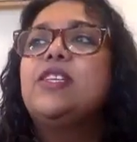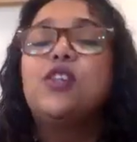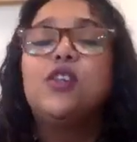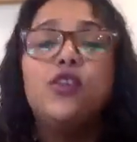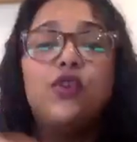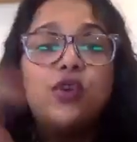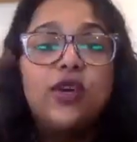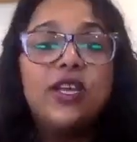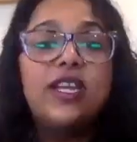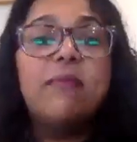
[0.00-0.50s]
So
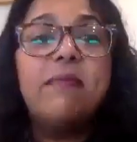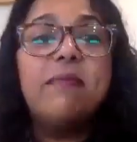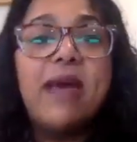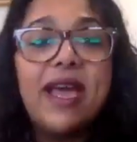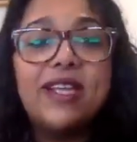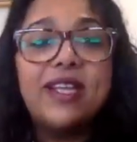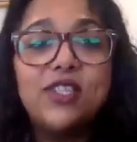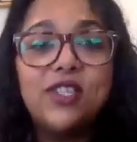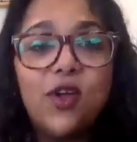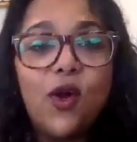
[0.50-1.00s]
you can
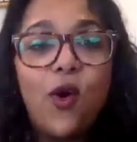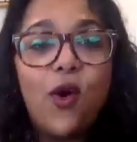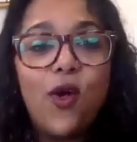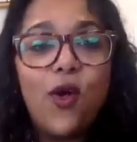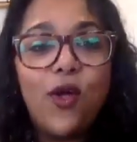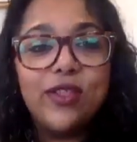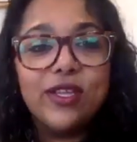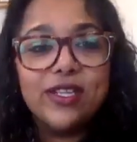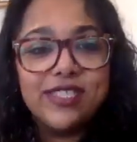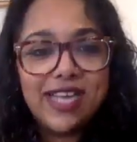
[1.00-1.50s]
imagine
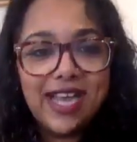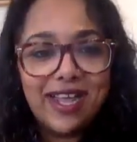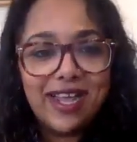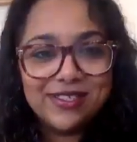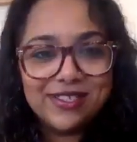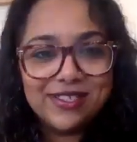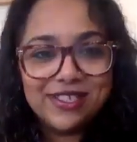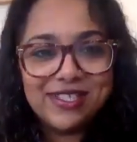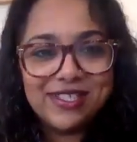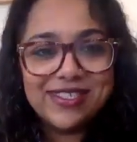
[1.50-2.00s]
all the
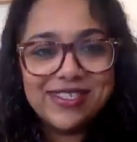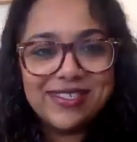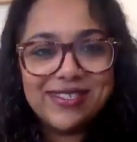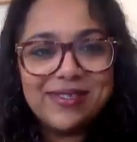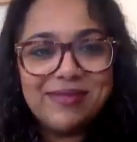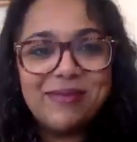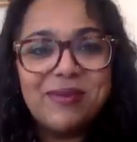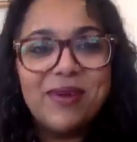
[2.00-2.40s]
challenges